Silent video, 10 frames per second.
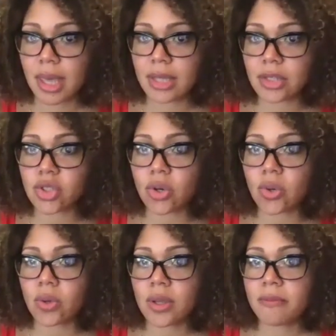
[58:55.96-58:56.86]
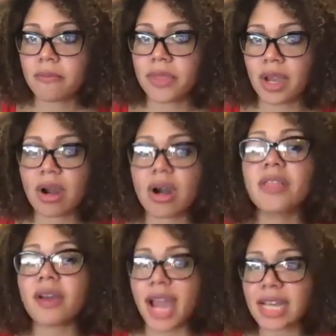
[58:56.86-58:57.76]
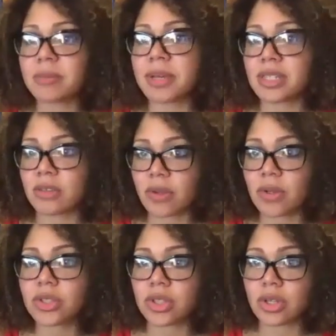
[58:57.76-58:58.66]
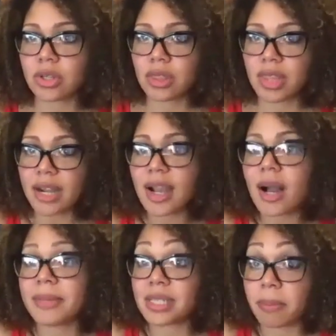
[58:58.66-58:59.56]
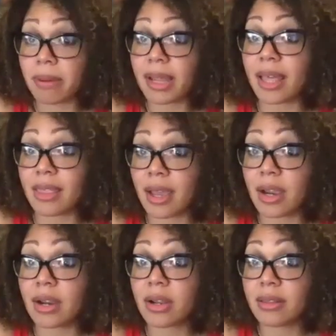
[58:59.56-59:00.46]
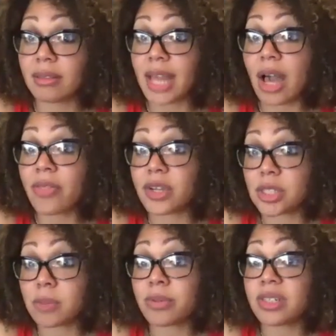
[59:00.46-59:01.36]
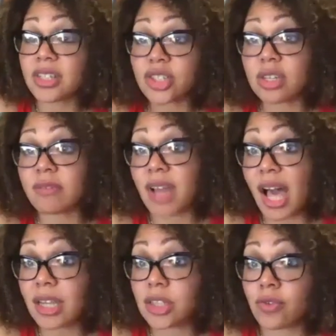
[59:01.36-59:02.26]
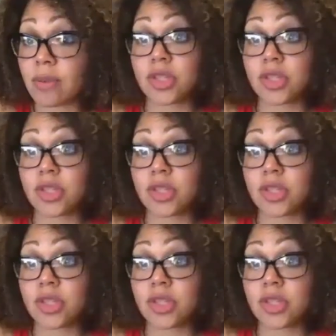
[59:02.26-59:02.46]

And so there are other aspects of culture that come into play there. Now there's a production of knowledge from a